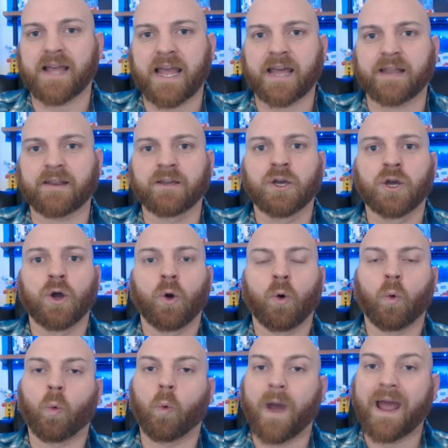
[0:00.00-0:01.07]
And
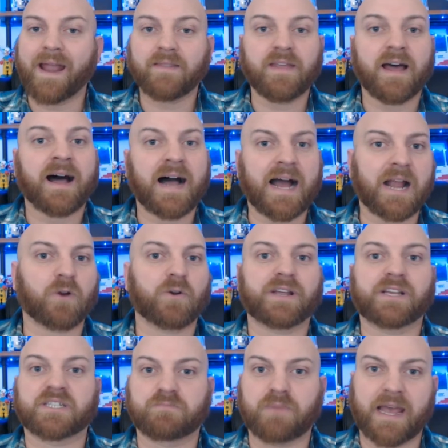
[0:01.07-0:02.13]
when the hiring
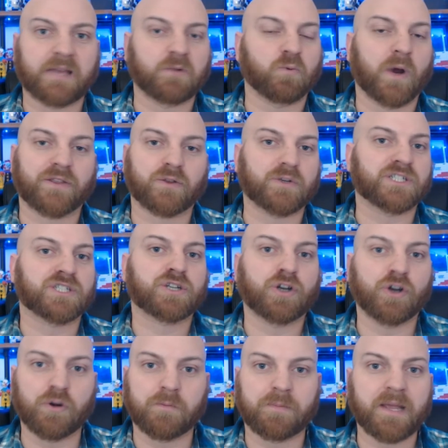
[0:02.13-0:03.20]
is made, whether it's
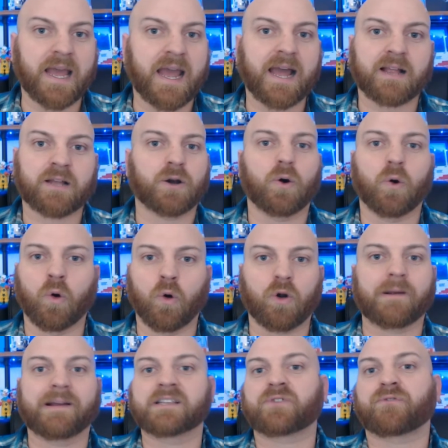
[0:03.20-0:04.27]
Kubiak
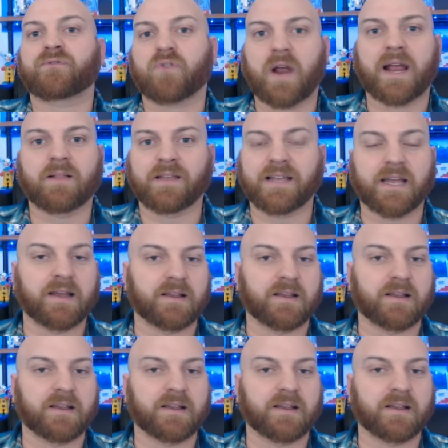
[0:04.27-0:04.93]
or it's Fraley,